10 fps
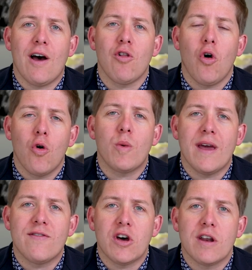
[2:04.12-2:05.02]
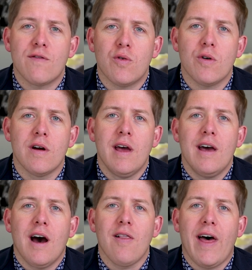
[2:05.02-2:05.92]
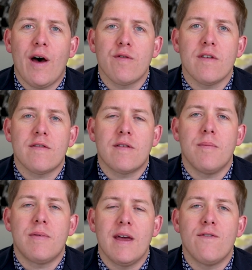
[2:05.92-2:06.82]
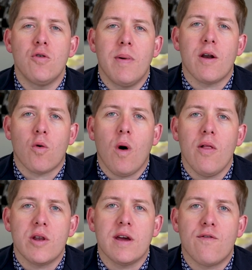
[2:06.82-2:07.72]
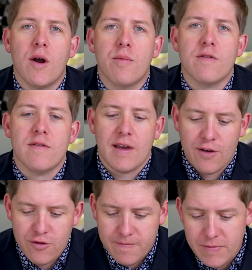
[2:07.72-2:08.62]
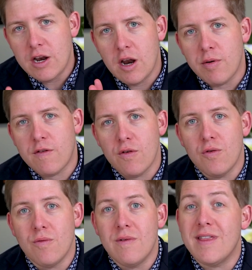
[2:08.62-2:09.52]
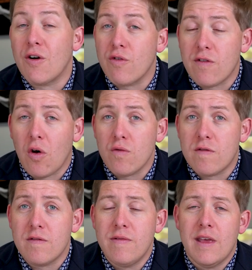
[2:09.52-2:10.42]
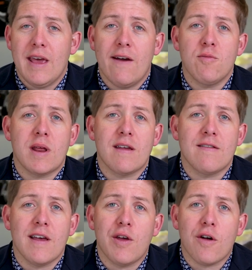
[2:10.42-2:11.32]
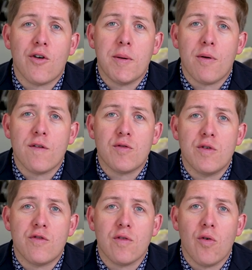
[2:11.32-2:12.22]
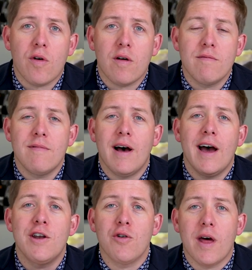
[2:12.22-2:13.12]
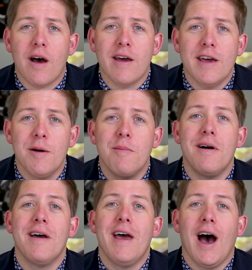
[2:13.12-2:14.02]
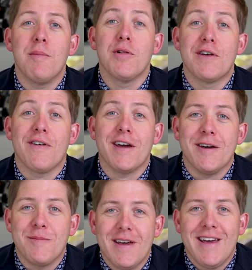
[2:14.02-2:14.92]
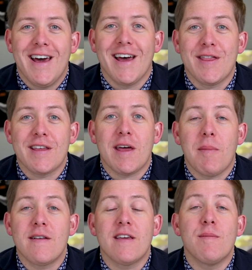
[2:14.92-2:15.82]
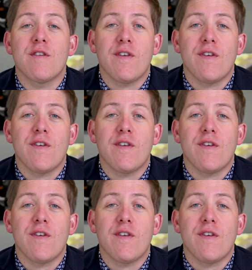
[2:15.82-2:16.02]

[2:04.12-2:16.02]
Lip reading: how long we have done it for allows us to give you better quality of representation. Number 2, their results. Everybody can say they're a great personal injury lawyer. I know that I am. I believe I am. And I think that my team is